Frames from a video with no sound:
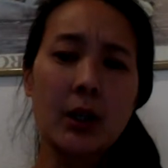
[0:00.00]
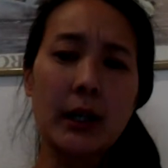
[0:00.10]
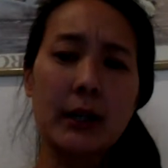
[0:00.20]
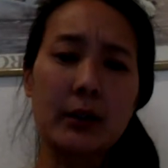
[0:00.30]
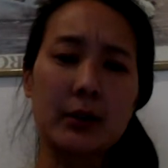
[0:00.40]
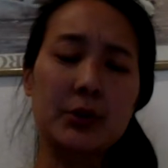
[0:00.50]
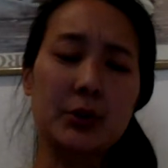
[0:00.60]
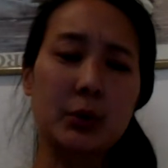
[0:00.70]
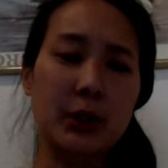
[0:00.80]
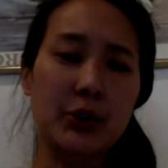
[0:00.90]
I
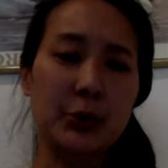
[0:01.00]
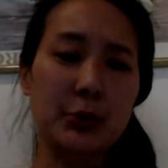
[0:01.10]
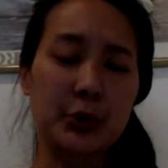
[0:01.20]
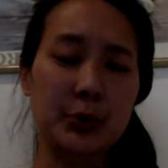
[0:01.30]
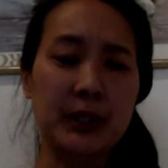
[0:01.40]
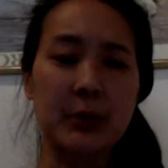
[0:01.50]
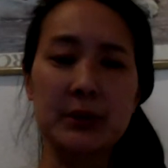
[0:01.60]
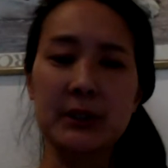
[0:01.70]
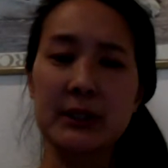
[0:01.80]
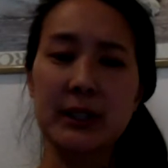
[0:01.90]
also want you to be
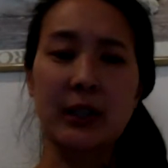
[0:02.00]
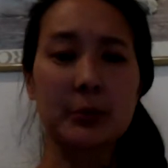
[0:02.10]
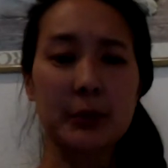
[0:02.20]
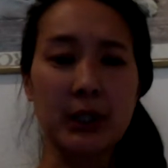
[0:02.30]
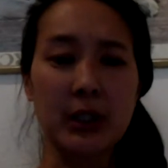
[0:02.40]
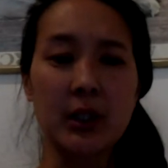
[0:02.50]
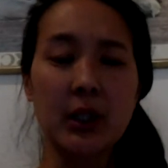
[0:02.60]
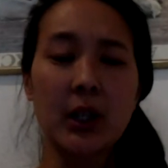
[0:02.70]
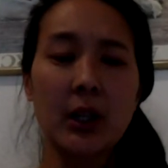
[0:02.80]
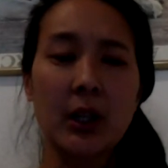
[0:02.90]
able to tell me,
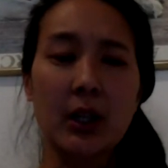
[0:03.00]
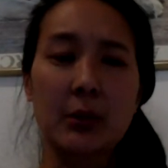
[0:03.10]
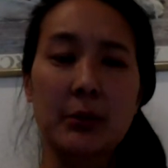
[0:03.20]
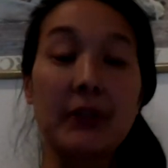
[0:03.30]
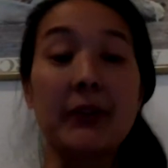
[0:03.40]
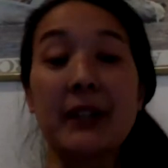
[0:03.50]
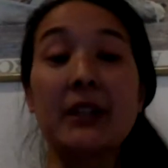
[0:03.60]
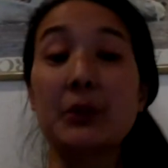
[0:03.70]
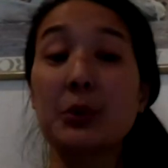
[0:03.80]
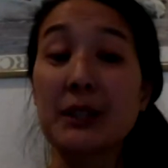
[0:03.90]
if I
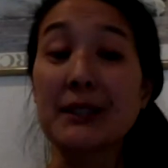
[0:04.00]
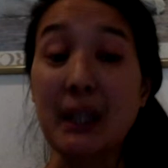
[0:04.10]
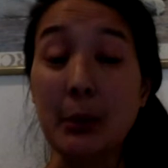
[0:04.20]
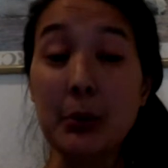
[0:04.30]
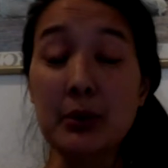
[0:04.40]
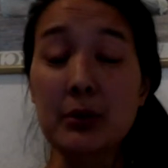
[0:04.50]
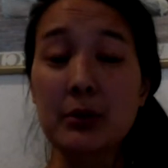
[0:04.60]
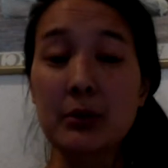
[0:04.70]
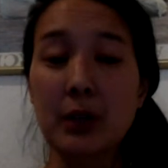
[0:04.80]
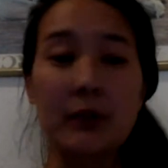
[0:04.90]
give you an
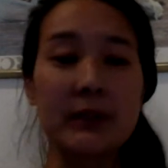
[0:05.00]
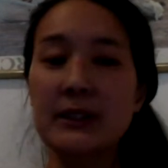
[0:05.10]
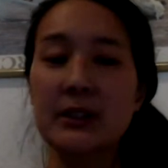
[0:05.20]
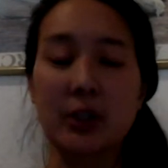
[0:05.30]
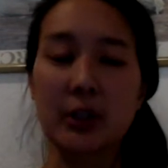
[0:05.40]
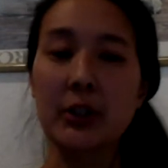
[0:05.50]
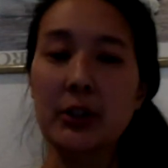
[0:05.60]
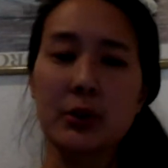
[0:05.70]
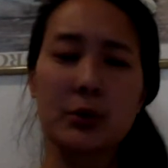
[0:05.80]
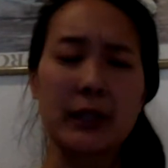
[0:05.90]
example of a
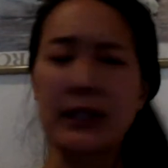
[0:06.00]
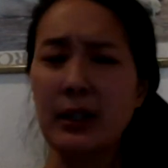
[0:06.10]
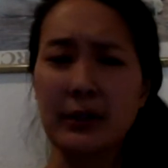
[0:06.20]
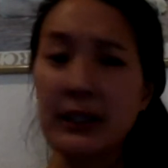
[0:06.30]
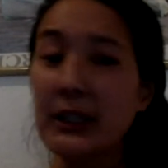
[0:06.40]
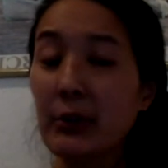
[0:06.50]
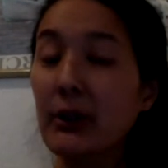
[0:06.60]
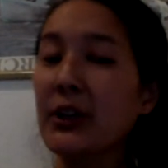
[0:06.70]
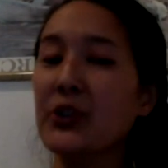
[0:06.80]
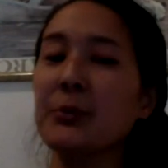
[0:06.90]
scenario, like of an
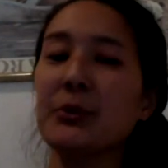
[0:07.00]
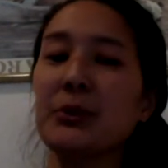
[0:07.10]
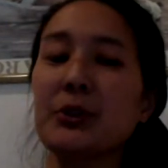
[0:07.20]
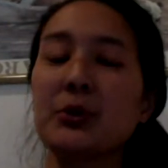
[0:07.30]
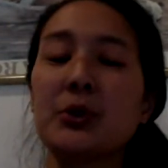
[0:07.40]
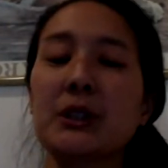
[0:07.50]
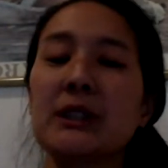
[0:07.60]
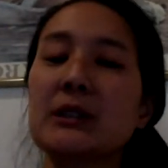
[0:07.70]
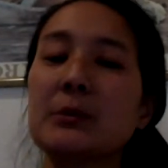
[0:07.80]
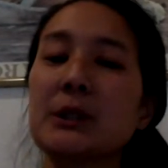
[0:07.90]
interaction between two
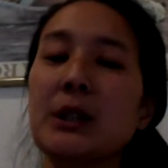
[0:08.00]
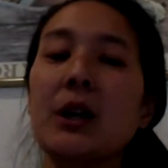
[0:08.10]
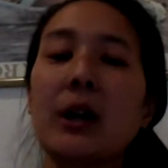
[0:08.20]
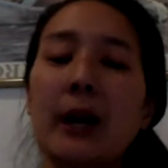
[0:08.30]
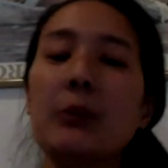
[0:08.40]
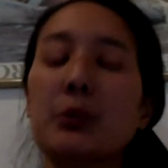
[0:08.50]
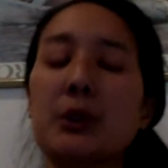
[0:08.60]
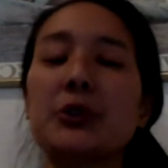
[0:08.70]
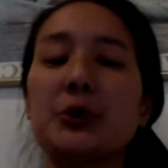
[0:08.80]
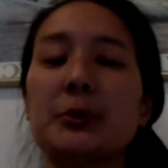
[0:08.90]
organisms, I would
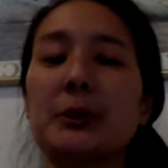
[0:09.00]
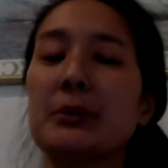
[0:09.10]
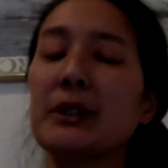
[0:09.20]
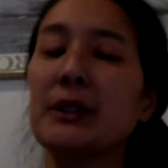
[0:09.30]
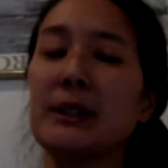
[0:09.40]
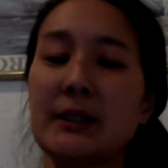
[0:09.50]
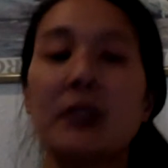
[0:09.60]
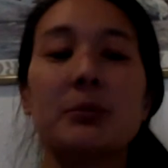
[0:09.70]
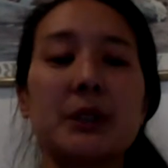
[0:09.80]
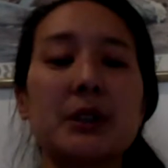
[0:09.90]
want you to be able to then
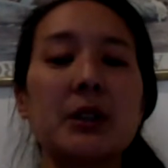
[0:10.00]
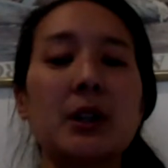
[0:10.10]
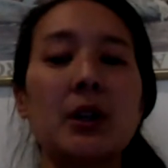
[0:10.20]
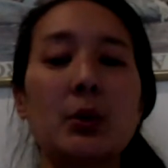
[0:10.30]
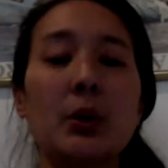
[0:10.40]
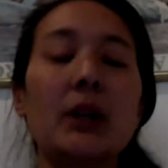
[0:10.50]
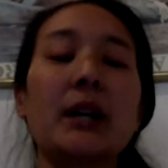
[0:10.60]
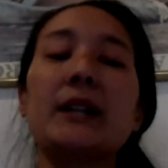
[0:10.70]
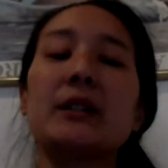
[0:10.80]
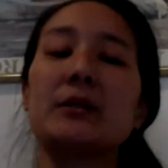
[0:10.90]
tell me what
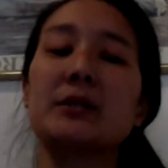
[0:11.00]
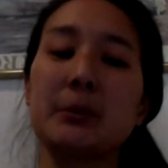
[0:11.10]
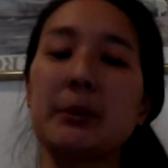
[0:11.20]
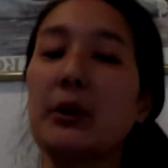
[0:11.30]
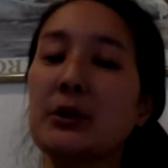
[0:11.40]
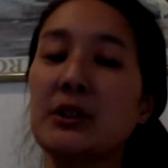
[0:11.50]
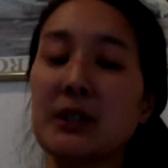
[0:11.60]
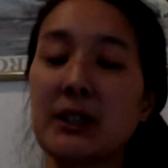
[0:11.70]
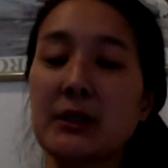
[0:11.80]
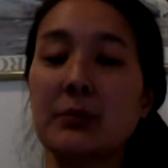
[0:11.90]
kind of symbiosis
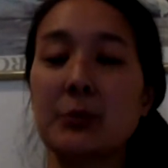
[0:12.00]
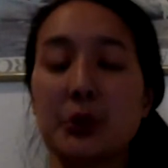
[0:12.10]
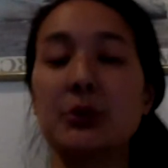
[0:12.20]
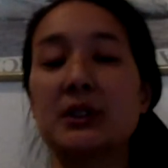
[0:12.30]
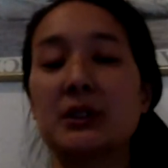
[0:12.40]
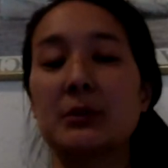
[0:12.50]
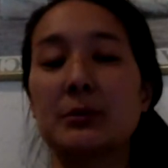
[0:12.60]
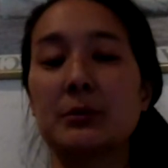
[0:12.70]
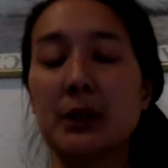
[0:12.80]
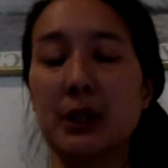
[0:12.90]
it is,
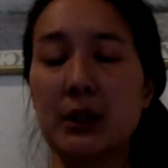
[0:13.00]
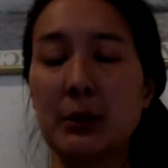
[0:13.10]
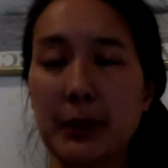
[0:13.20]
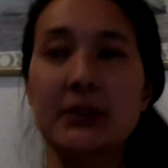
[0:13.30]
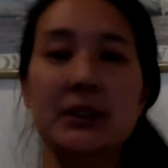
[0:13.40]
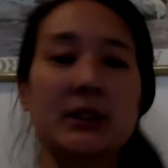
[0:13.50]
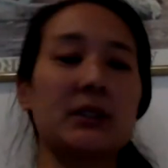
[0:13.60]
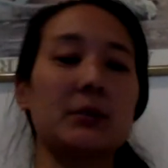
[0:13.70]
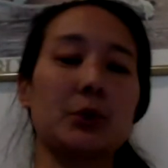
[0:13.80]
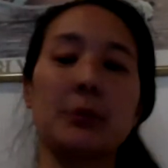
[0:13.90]
mutualism,
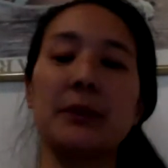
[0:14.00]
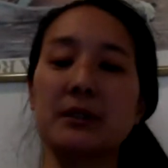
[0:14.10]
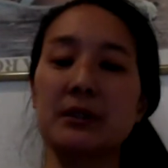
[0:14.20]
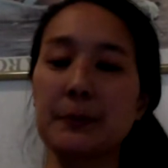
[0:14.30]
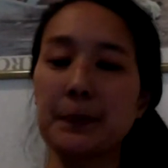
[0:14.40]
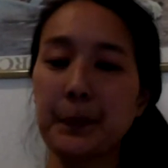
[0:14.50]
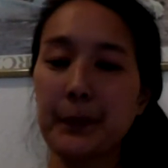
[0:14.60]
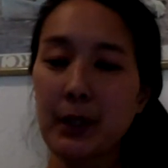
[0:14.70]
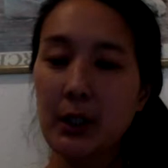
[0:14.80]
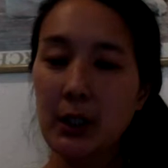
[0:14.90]
parasitism, or commensalism.
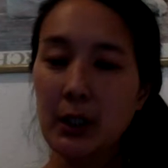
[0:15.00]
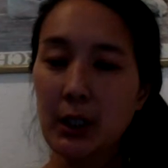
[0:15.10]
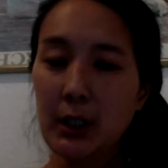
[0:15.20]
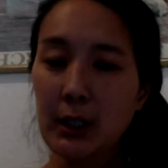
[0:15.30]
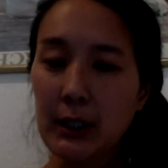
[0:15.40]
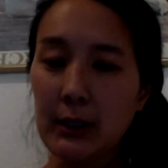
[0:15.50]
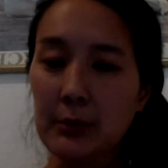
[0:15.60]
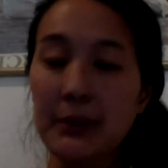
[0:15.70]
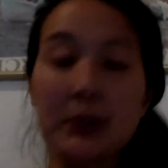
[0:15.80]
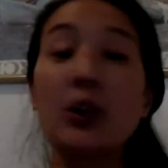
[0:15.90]

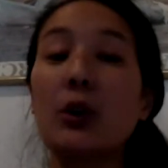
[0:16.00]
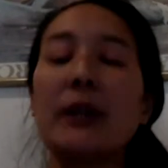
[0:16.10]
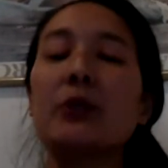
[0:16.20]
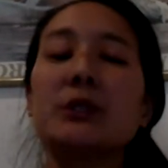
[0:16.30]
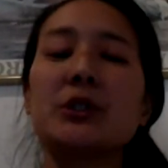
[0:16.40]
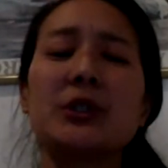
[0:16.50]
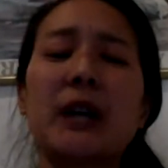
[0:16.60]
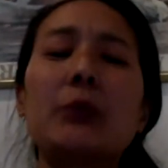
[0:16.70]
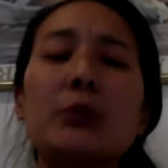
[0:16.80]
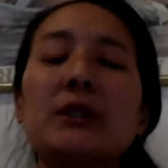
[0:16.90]
But no, I don't need you.
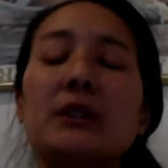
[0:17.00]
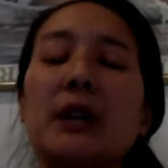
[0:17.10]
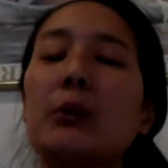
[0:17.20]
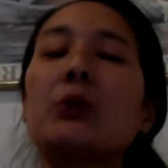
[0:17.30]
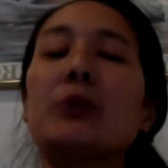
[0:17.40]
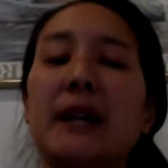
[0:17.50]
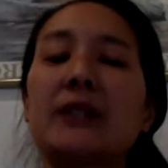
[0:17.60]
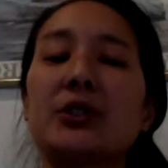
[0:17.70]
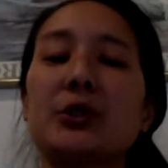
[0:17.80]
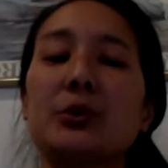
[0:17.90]
I won't
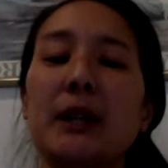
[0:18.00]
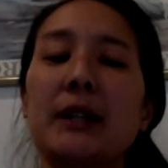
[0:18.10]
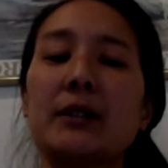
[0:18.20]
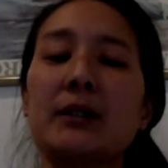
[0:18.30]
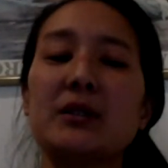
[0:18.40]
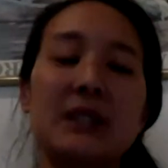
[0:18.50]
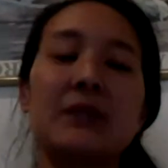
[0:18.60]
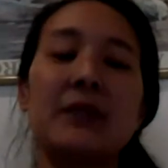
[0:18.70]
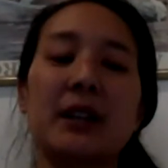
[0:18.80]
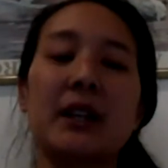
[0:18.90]
ask you like
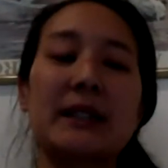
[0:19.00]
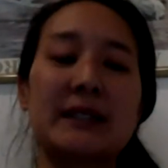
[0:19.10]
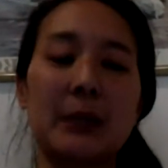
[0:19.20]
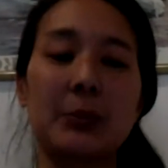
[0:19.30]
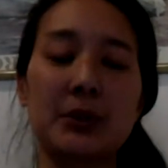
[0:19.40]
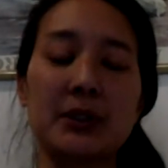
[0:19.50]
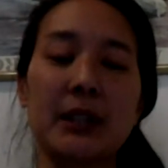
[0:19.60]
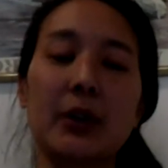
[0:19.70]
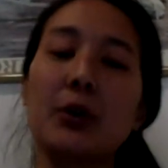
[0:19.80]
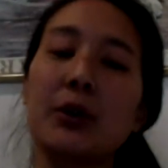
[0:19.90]
specific examples,
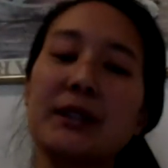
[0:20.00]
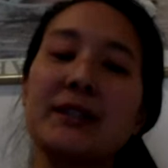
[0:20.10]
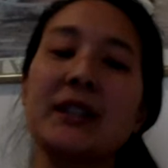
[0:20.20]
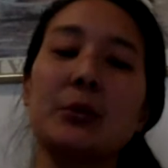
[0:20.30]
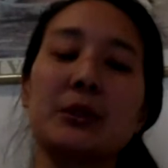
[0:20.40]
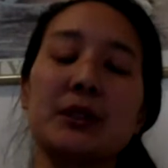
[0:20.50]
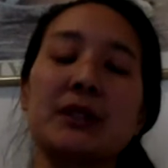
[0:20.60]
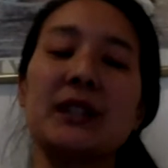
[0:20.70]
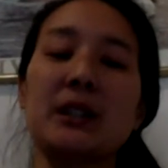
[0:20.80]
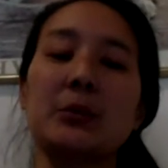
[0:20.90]
like, oh, this animal and
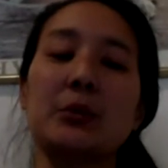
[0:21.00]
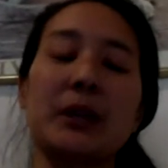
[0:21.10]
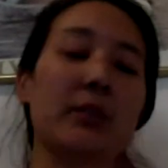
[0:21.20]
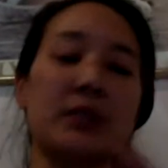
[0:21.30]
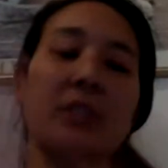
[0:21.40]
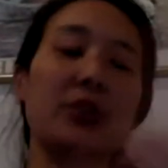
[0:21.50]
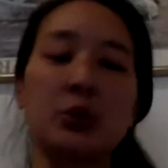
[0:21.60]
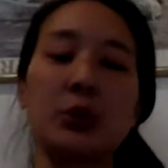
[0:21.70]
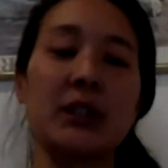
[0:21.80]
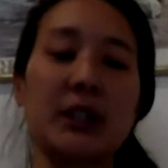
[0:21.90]
this animal, without telling
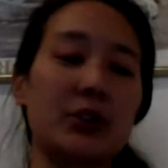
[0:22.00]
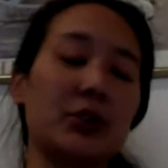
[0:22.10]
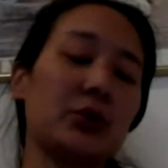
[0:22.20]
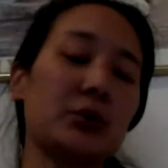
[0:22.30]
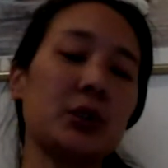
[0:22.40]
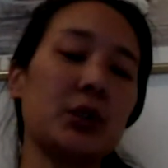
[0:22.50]
you what they do.